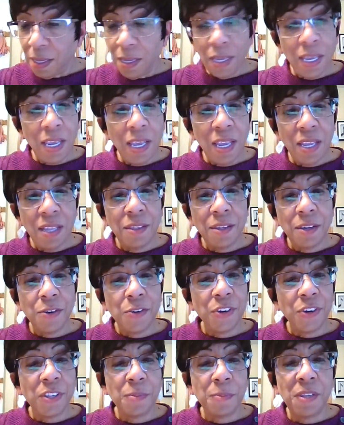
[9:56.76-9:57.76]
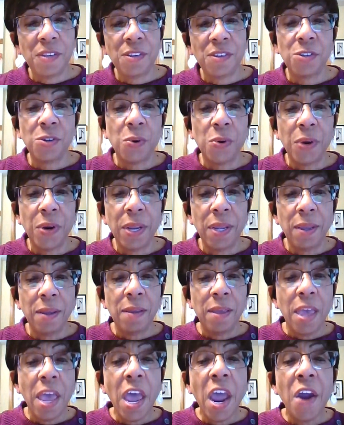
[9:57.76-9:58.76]
In the Christmas story,
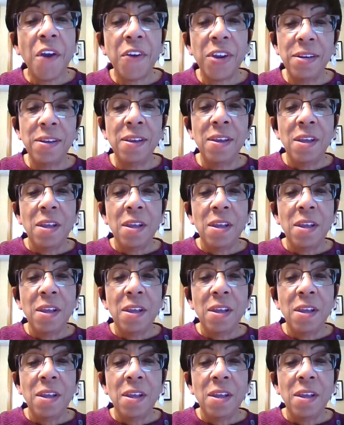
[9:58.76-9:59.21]
Herod